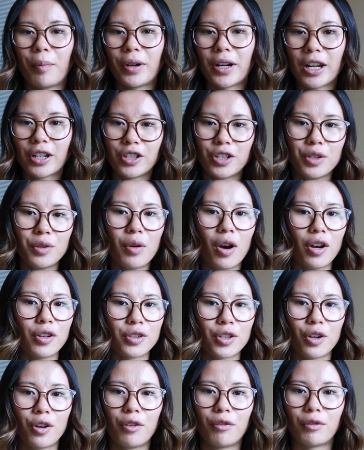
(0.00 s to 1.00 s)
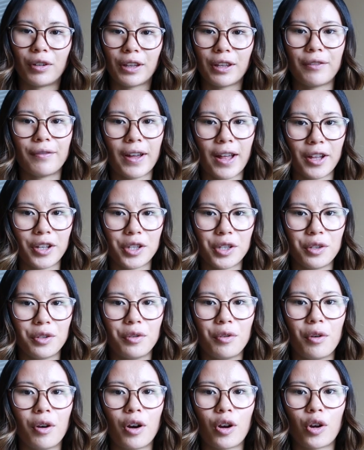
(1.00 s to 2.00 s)
but I do also really
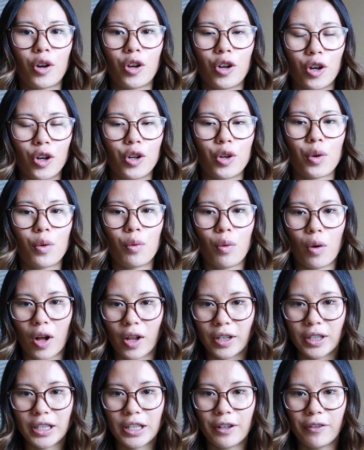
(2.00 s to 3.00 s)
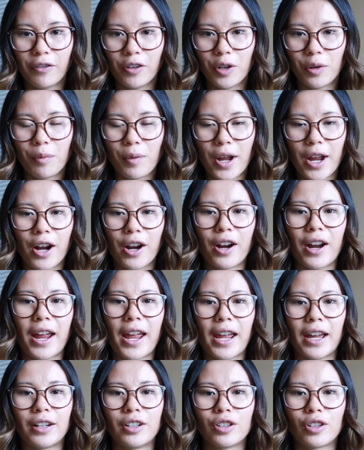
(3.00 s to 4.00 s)
value good quality footwear
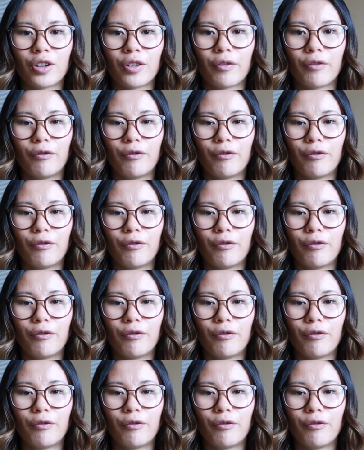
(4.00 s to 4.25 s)
and